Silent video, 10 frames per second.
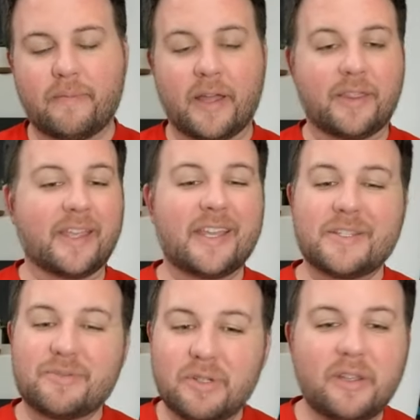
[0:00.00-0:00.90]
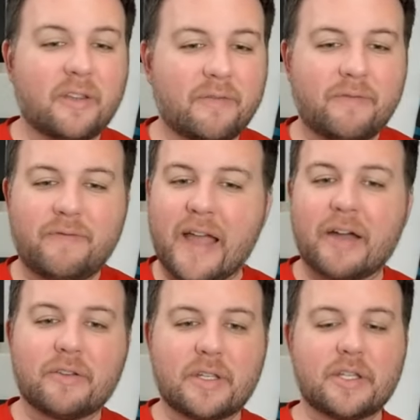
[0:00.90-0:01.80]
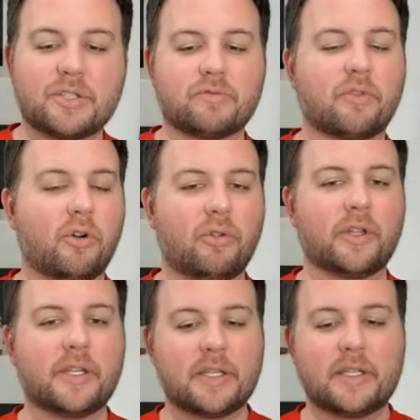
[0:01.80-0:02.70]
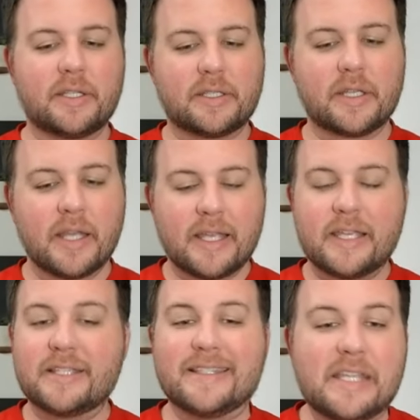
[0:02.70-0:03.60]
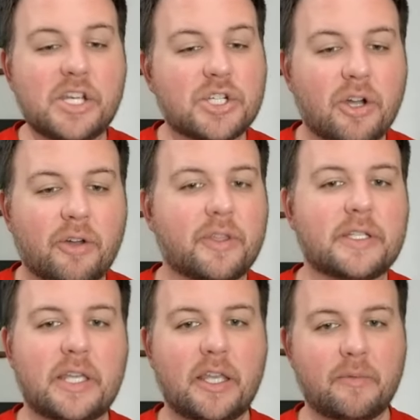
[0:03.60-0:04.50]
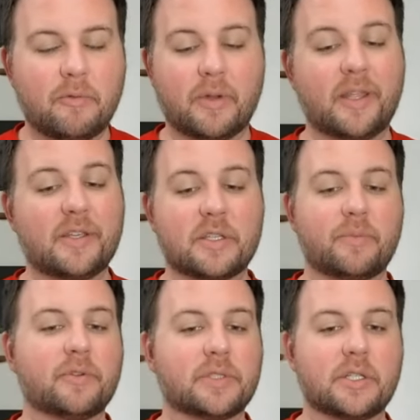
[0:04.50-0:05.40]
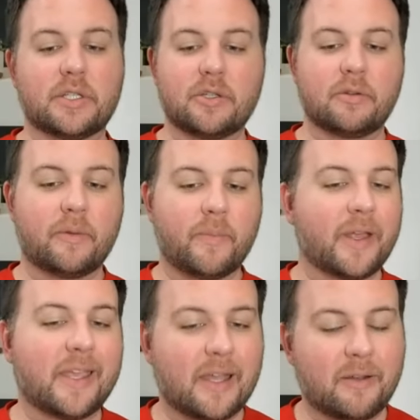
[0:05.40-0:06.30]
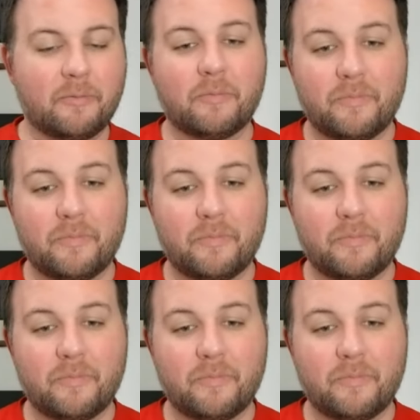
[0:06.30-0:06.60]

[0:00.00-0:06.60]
I think he's really found his role and his niche on the team and what he's supposed to do. And again,